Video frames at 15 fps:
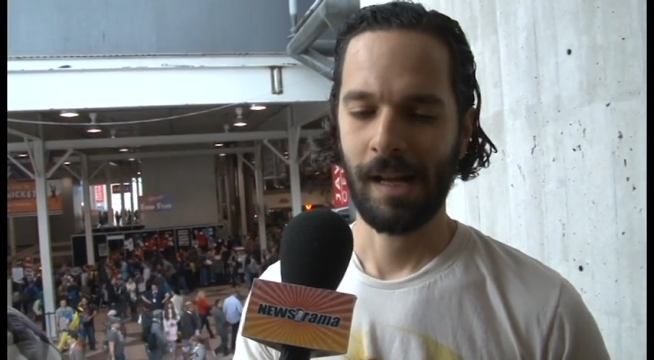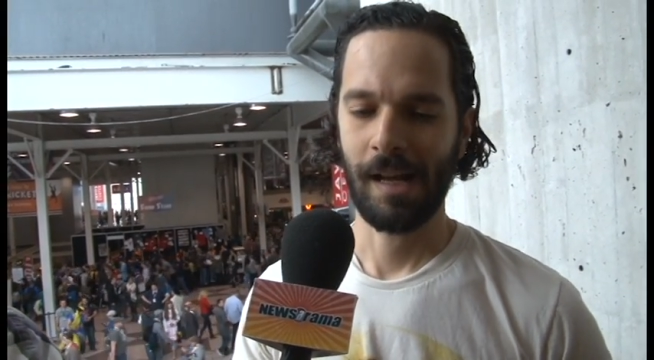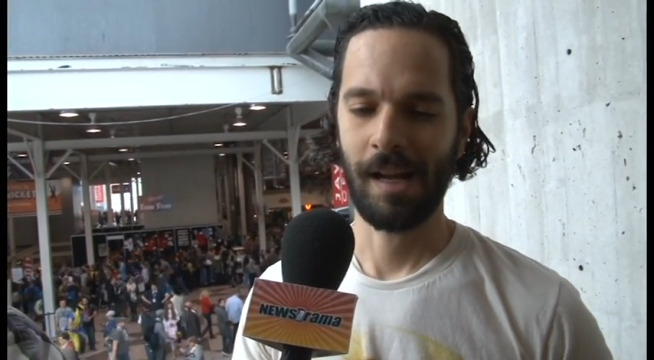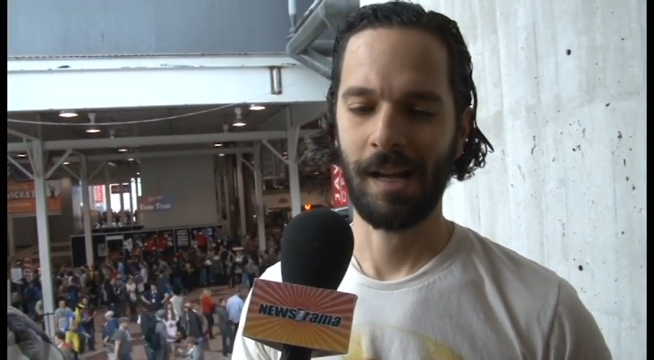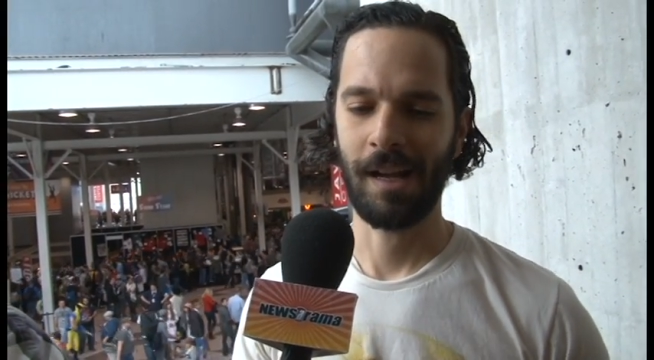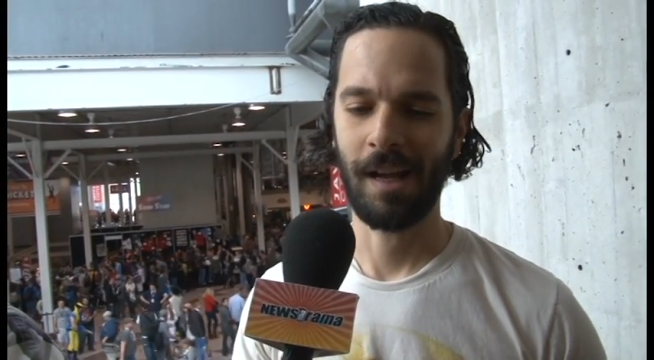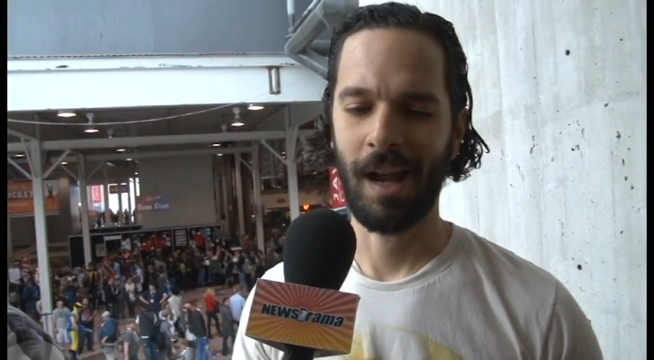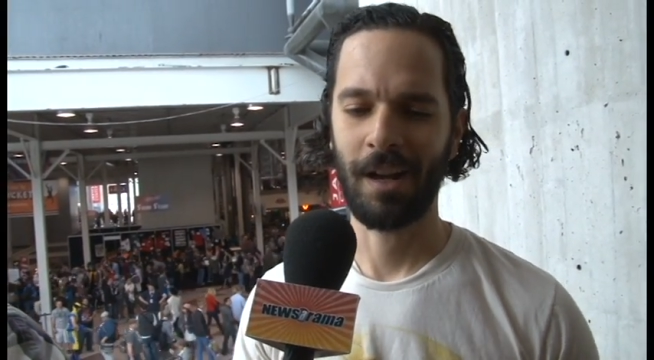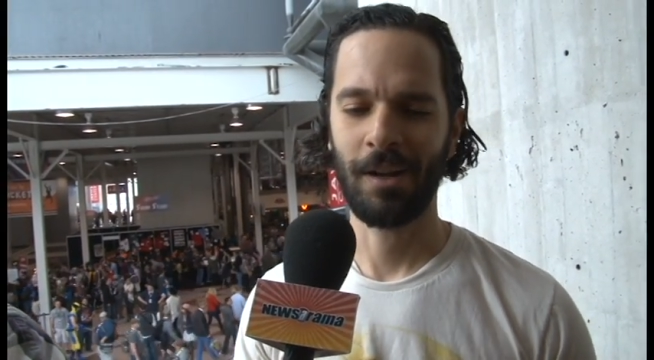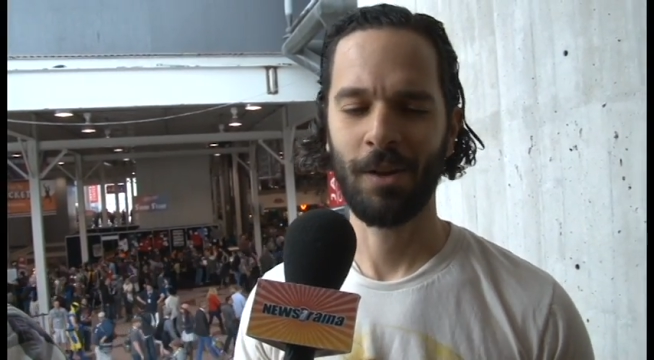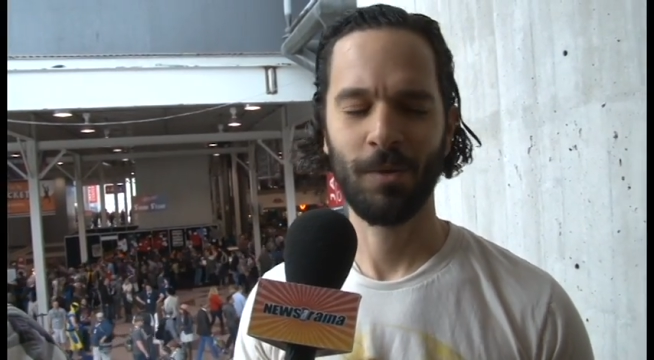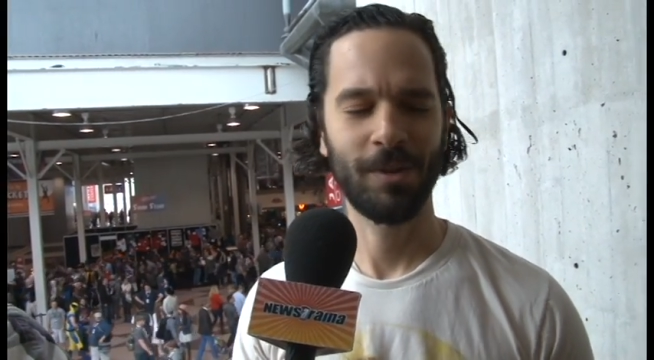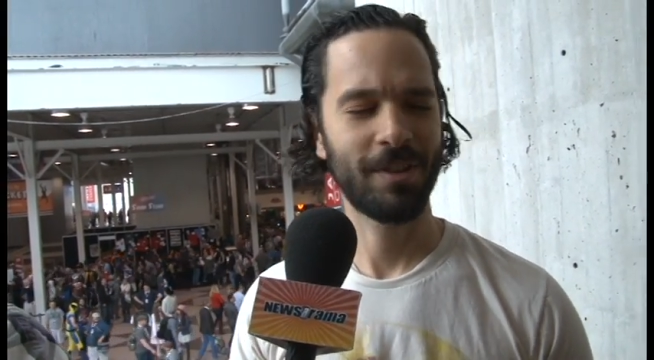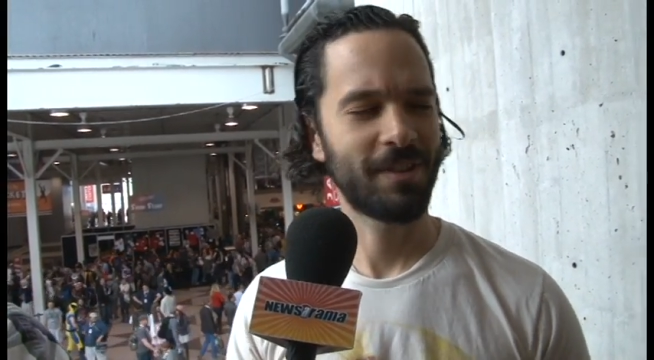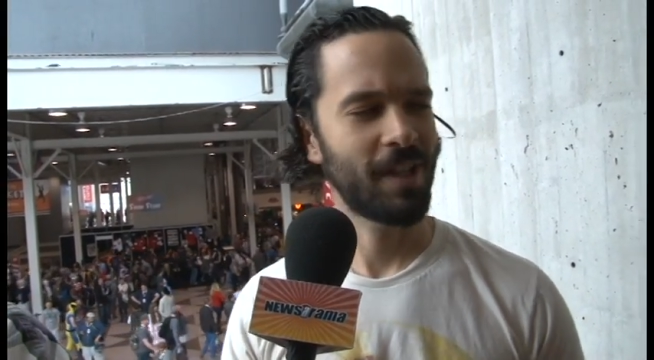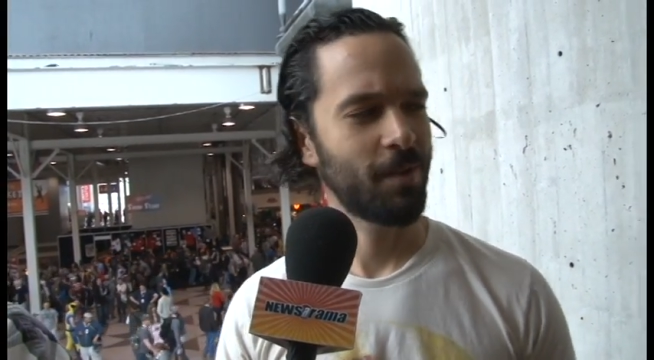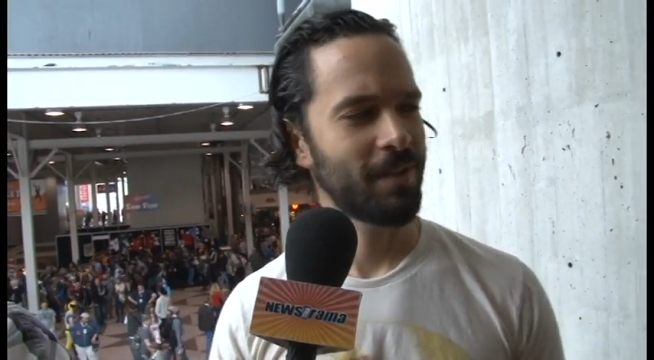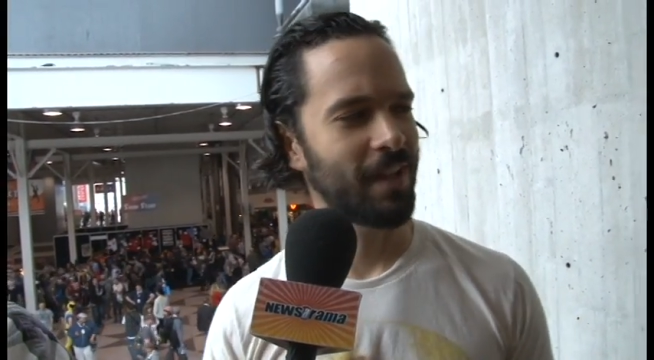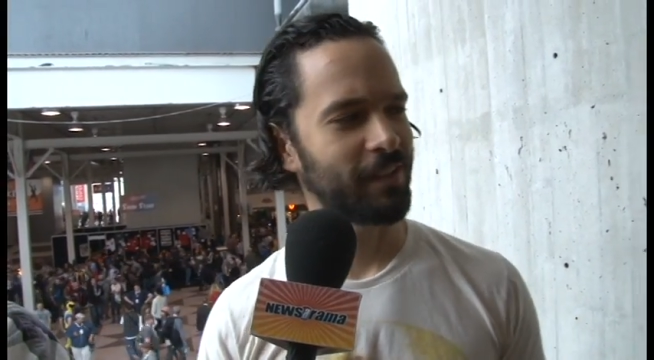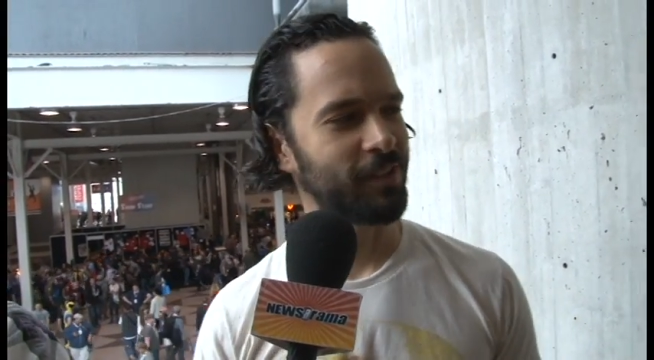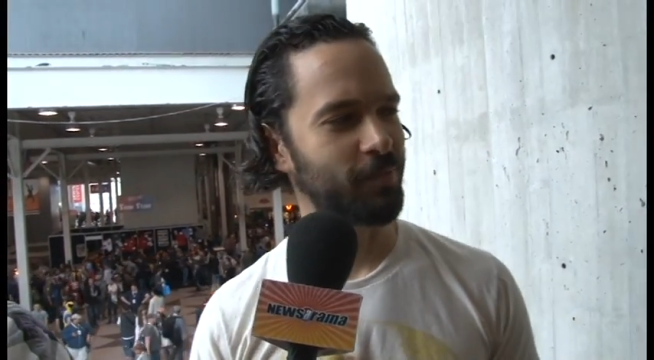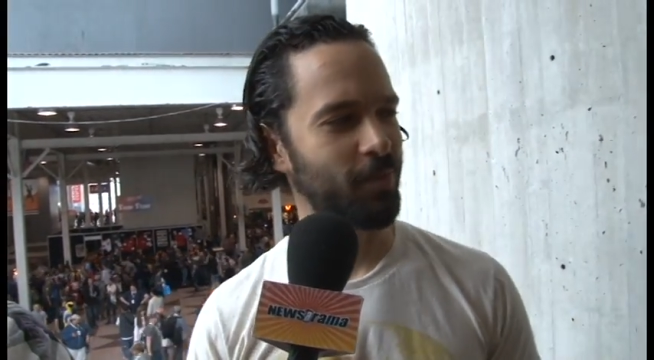I don't know what to say
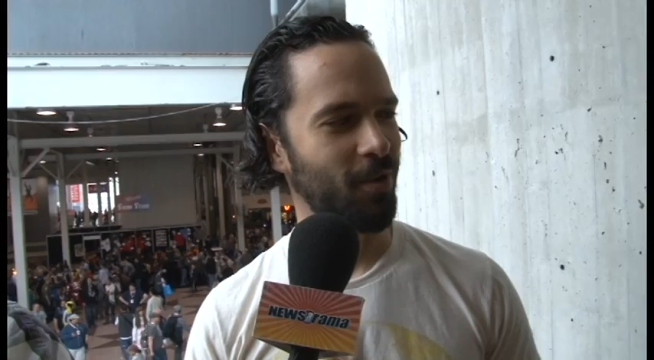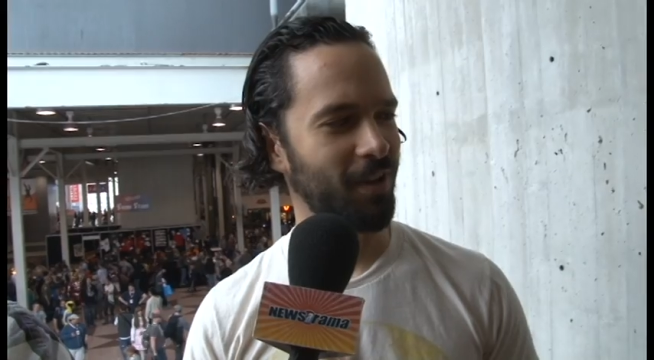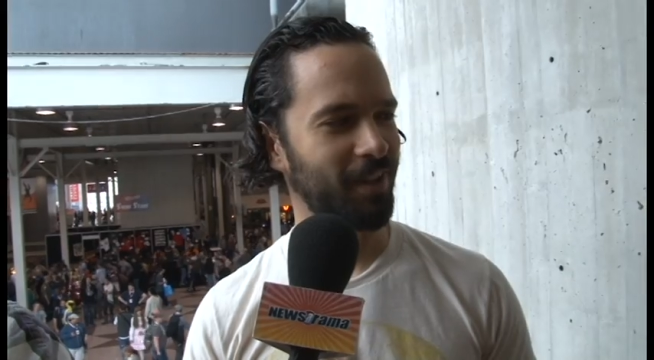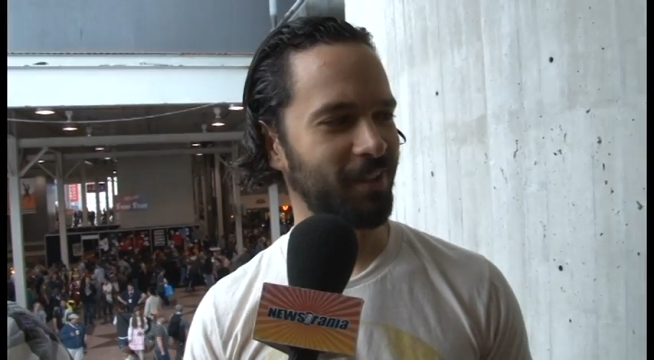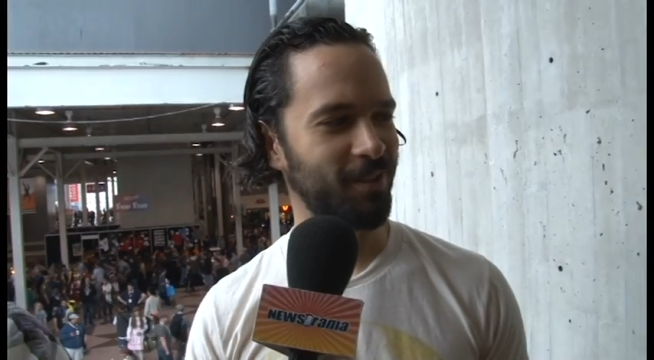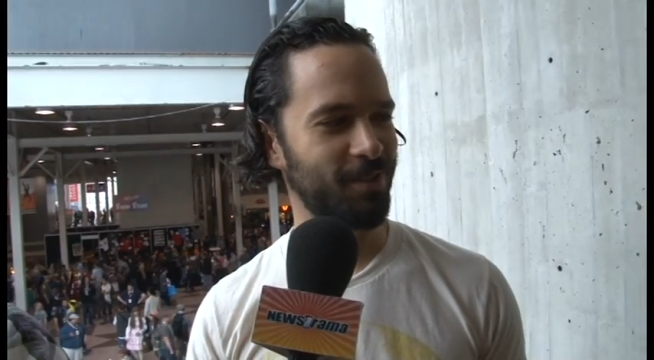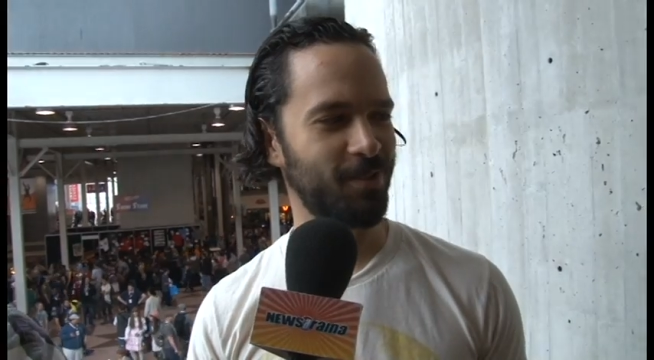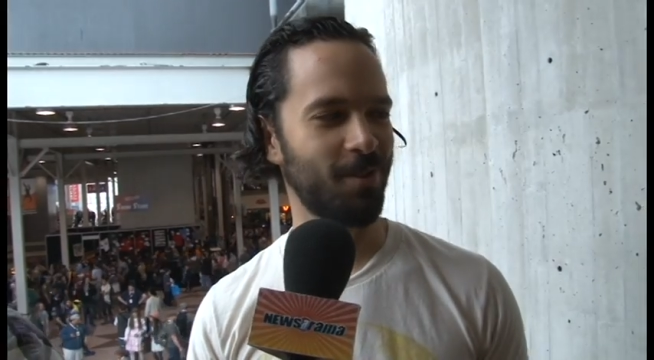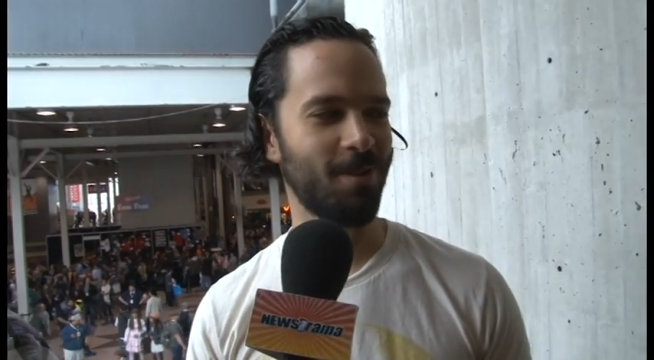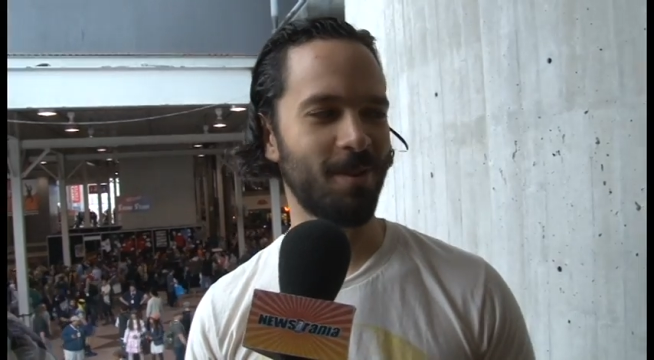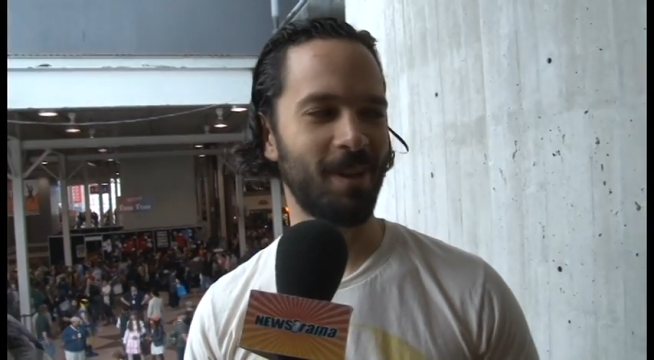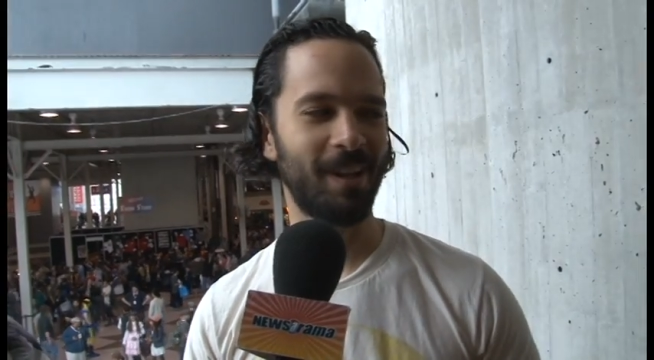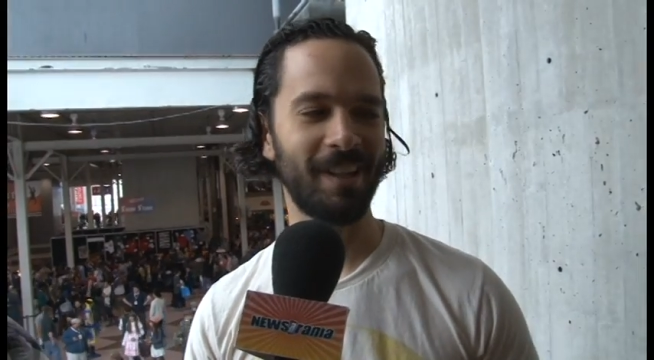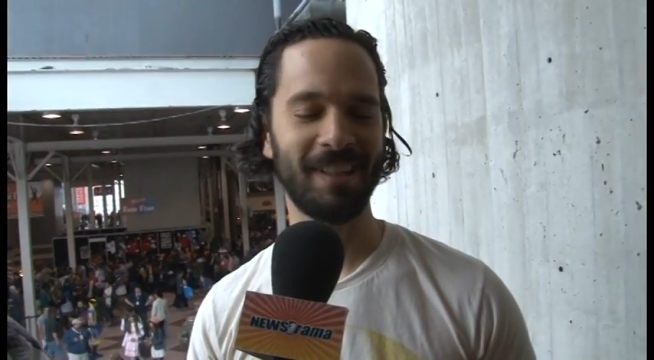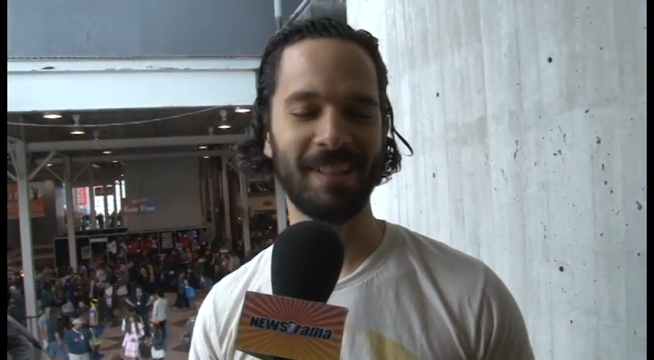without spoiling the story.